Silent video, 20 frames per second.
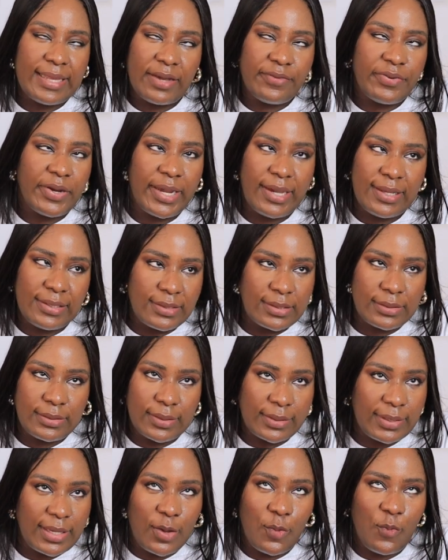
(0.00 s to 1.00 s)
I've heard it.
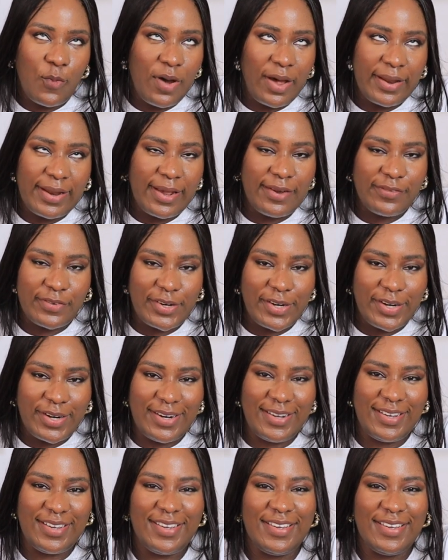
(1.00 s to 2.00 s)
Okay, whatever.